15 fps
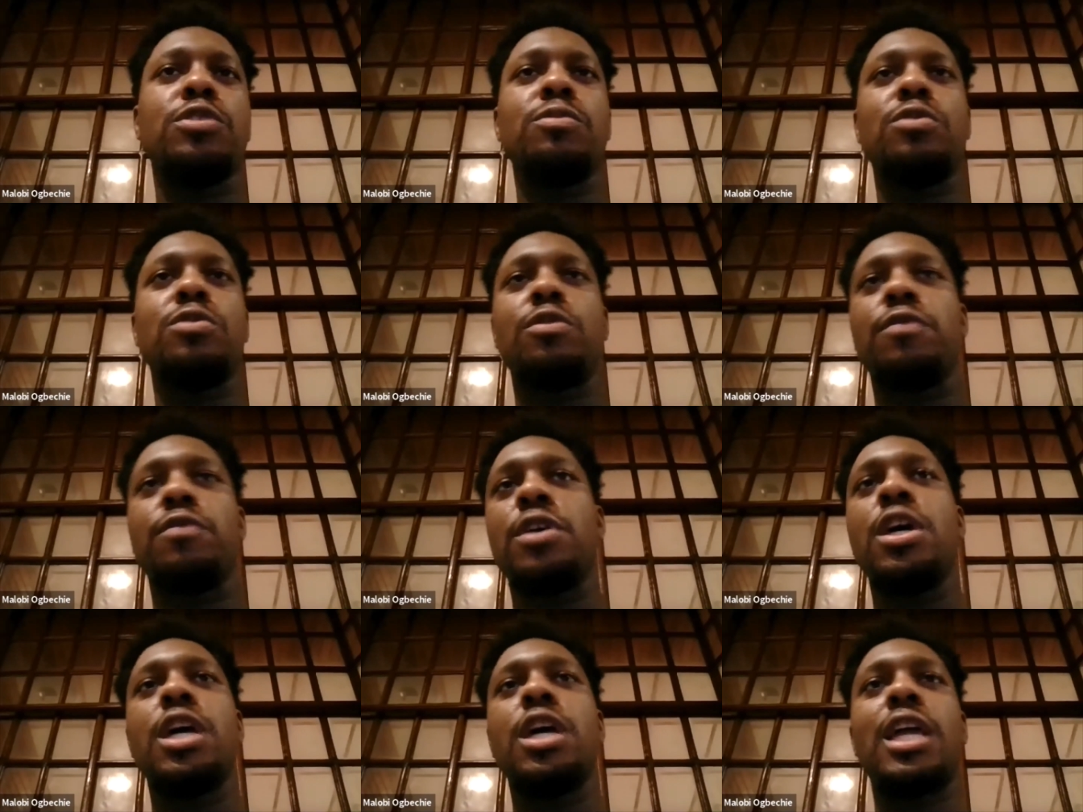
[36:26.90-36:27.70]
sort of
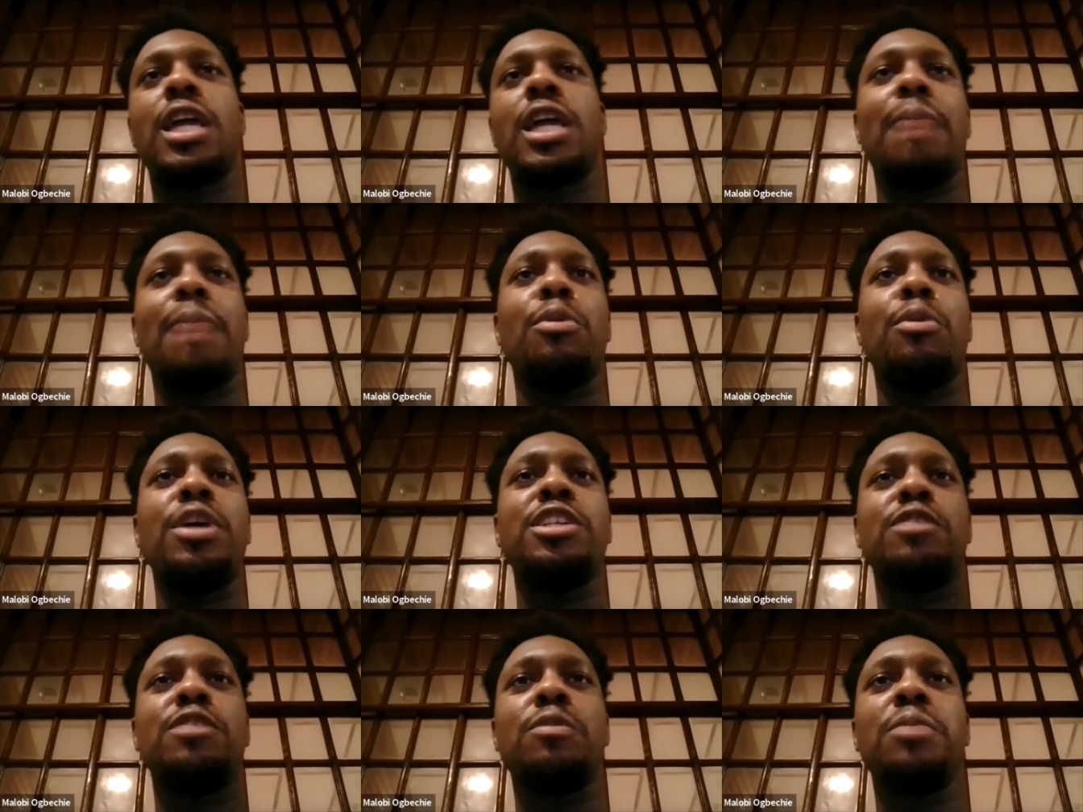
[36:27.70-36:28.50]

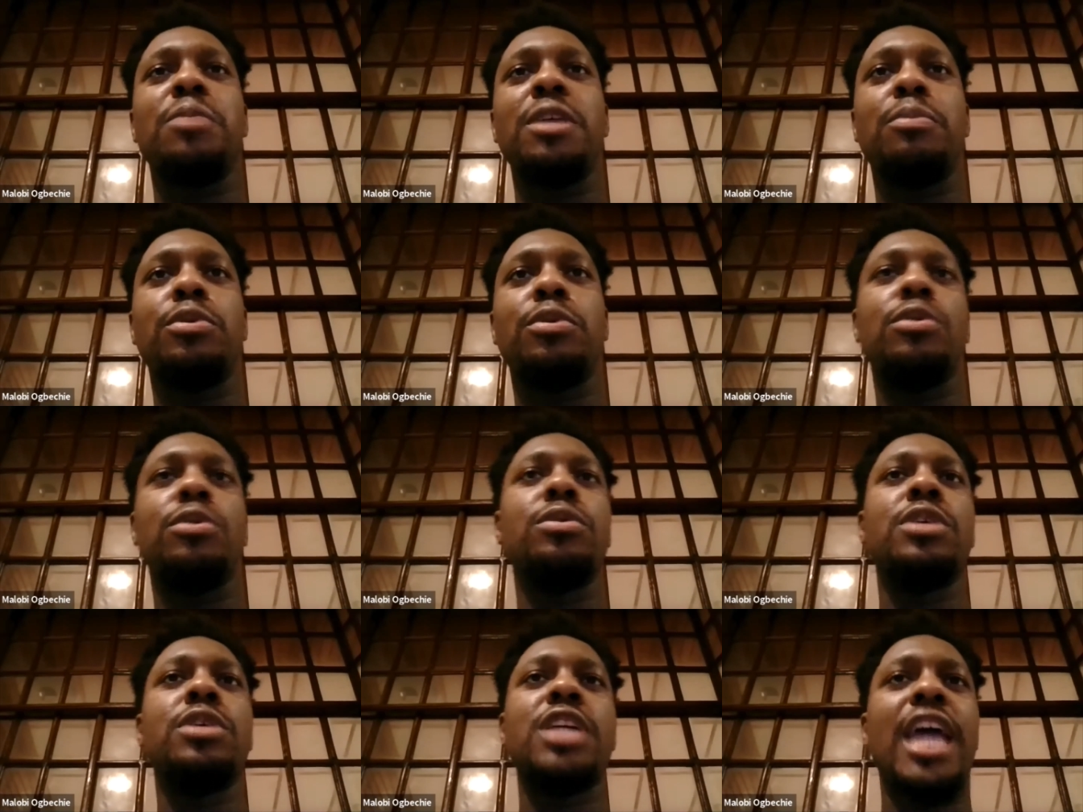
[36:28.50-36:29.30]
collaborations from
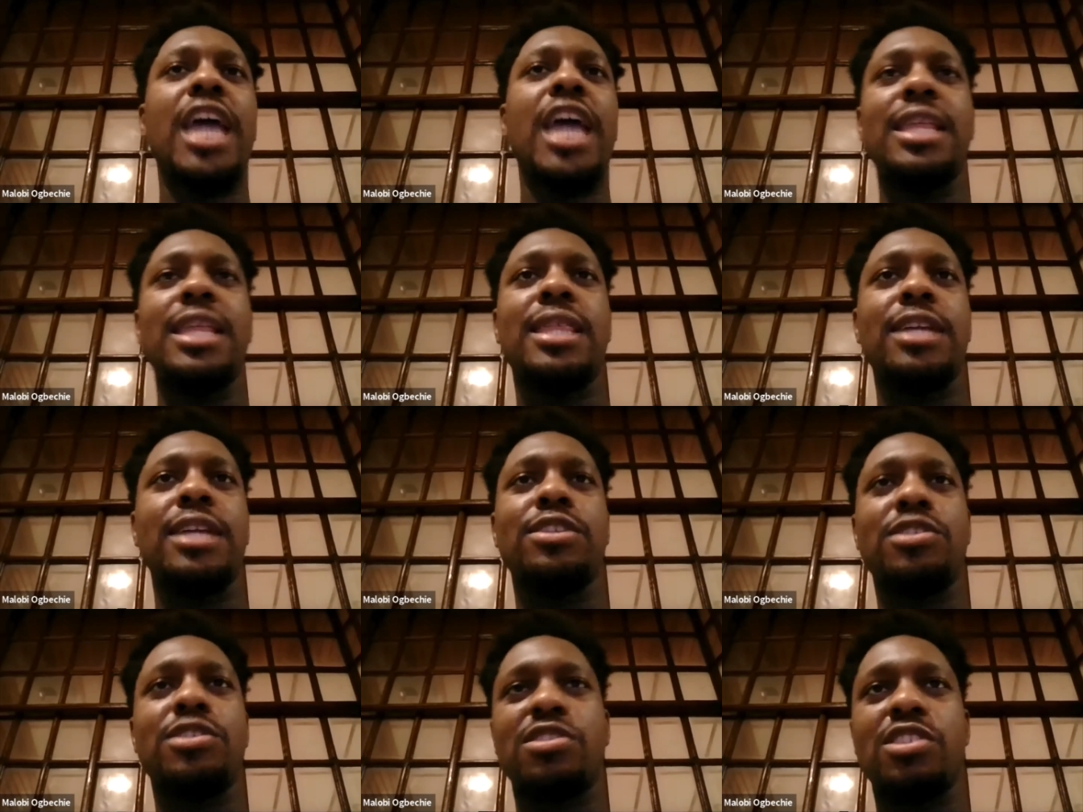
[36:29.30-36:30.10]
people,
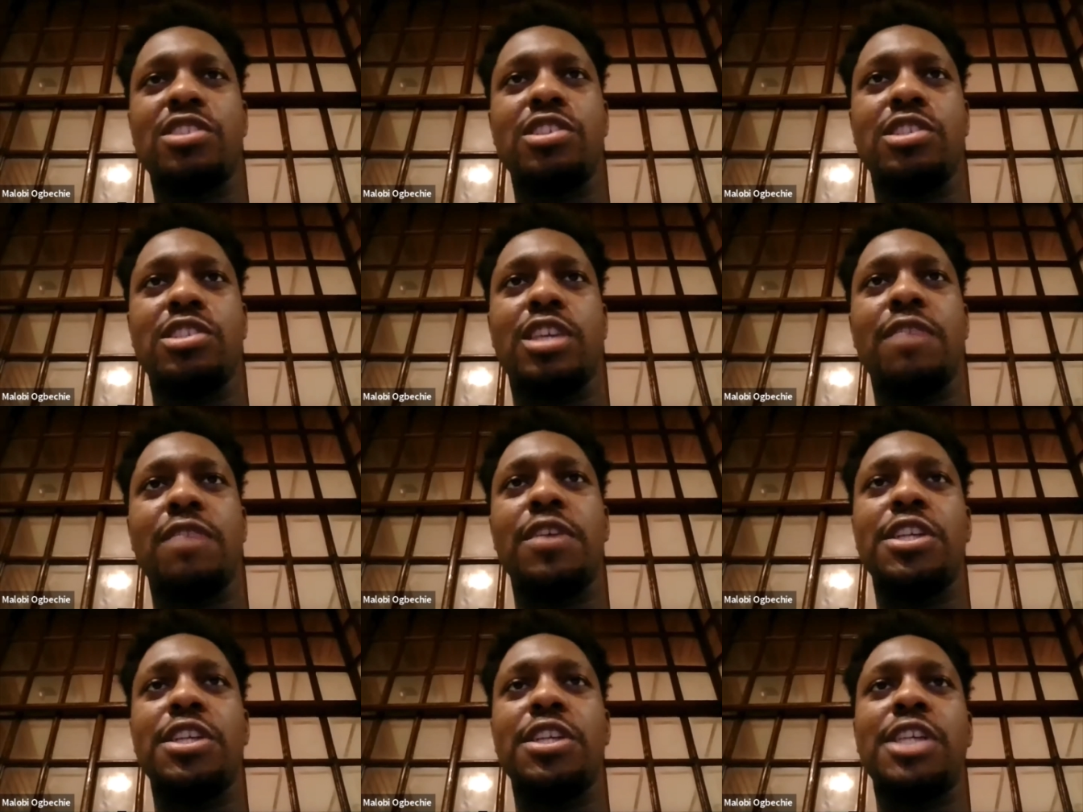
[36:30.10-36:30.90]
anything, just
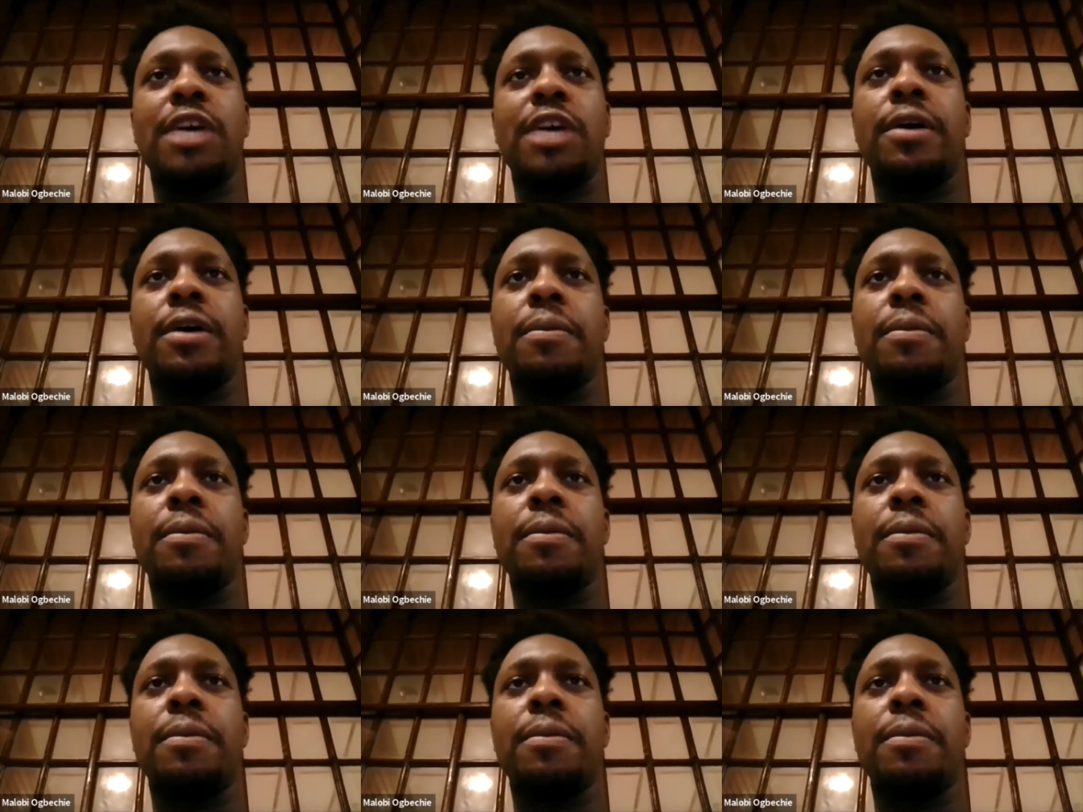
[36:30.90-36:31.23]
give it a shout out.